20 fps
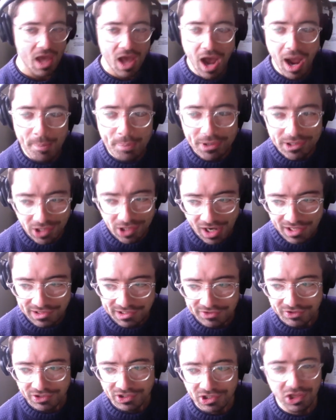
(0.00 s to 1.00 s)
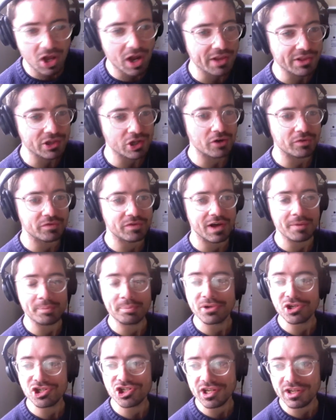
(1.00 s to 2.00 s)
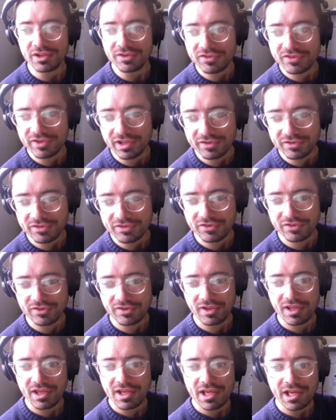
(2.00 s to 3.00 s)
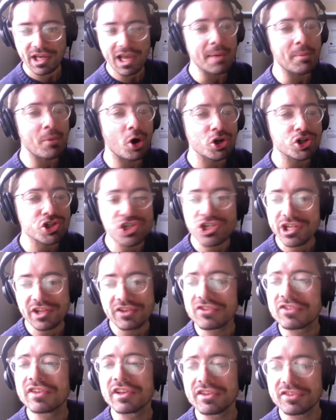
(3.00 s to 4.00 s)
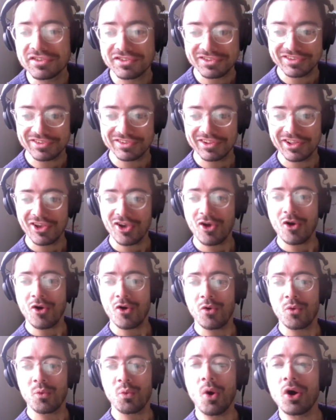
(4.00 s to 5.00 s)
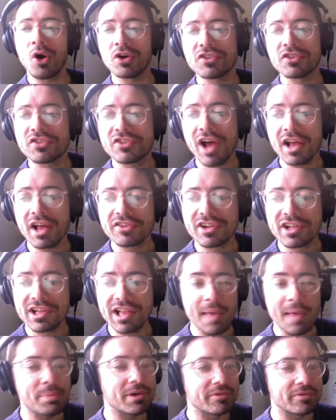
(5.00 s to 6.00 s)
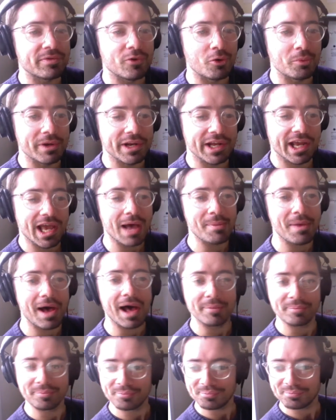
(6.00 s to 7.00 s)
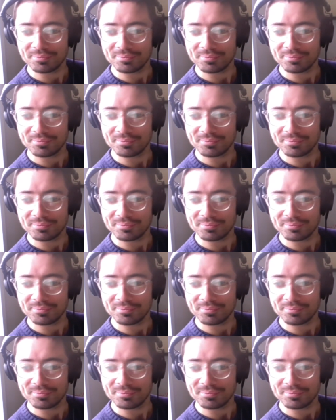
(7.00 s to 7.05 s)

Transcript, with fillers: I politely decline the offer, but she insists. Come on, she insists. Warren starts clapping for me to come up.